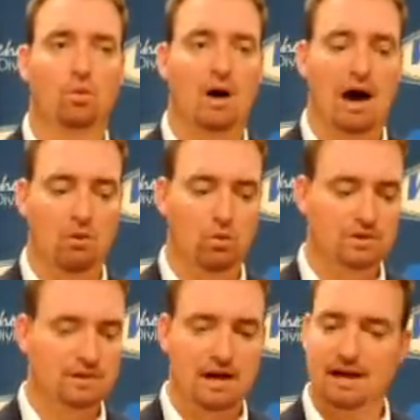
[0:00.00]
I
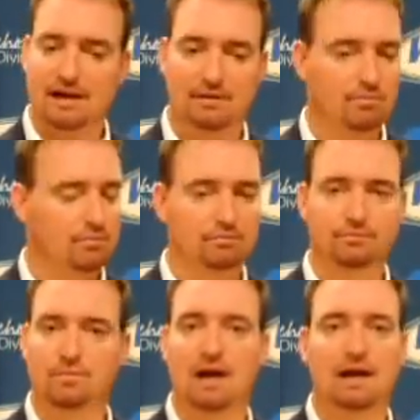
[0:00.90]
was not
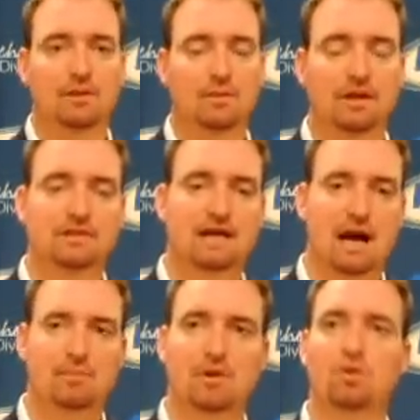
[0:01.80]
by any means
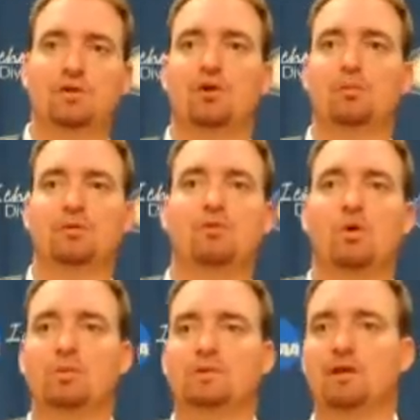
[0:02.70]
happy with our
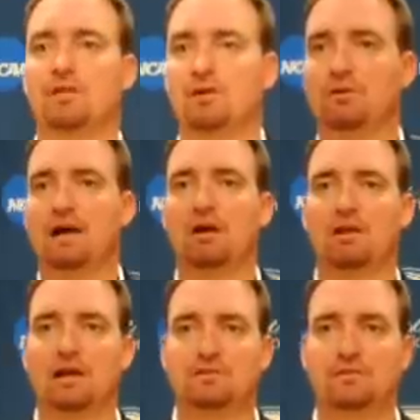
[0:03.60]
performance on third down
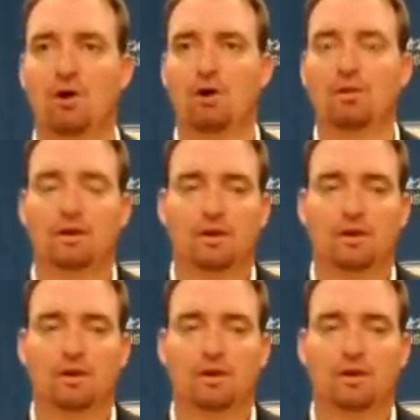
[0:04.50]
last fall.